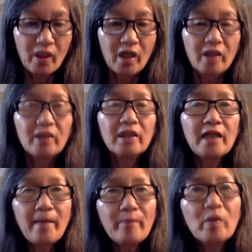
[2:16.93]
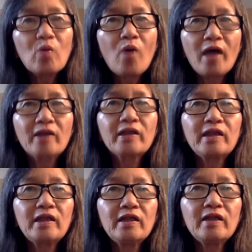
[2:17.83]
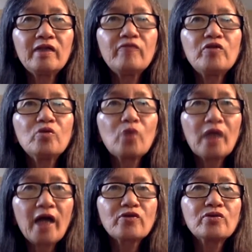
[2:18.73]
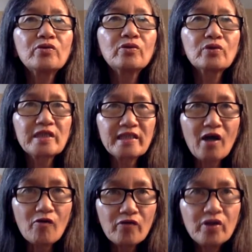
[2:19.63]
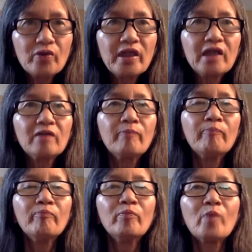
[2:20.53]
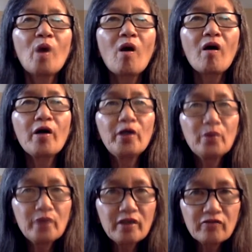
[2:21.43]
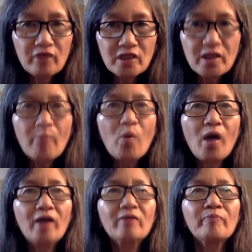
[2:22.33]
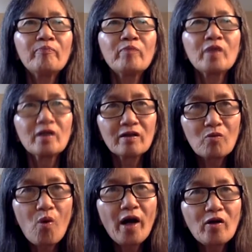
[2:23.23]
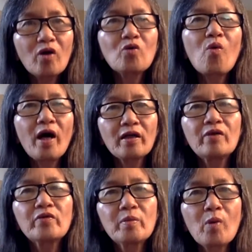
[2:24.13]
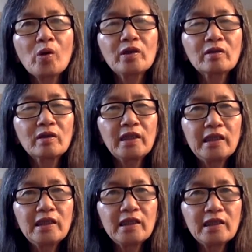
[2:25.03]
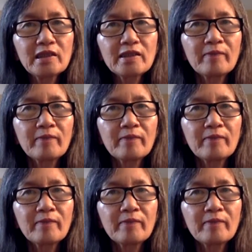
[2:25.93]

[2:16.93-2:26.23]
the number one key, if you would like to do self-healing or healing for someone, one-on-one or remotely, is